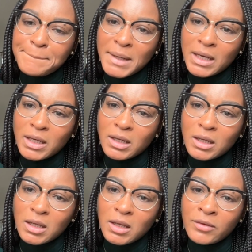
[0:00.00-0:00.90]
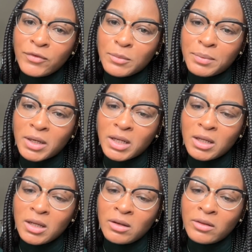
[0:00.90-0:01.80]
But if you put
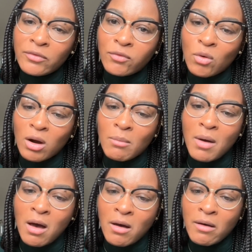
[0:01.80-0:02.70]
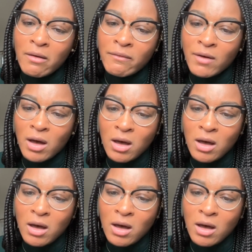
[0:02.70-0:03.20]
it in the form of,